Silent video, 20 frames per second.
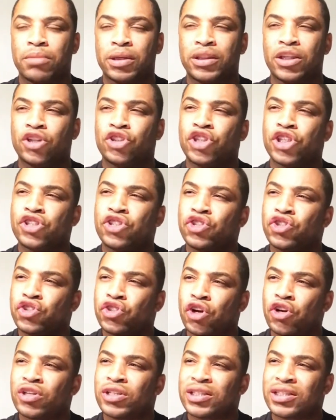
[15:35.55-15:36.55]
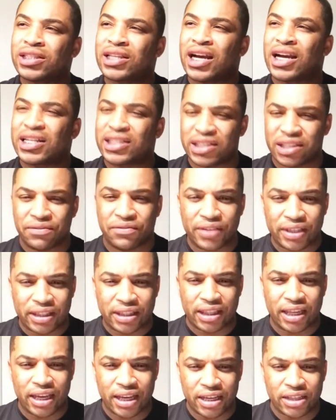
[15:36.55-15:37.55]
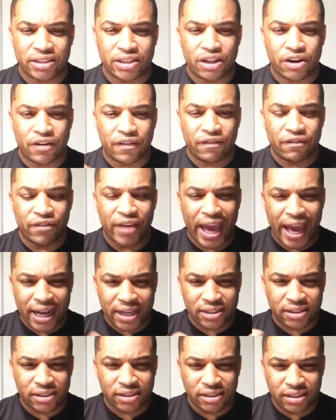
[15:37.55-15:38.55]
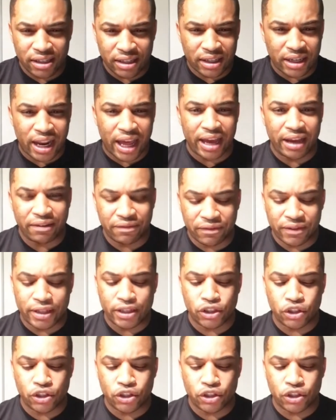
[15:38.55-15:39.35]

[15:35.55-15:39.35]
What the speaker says: But they're just certain scientific things that are facts in life.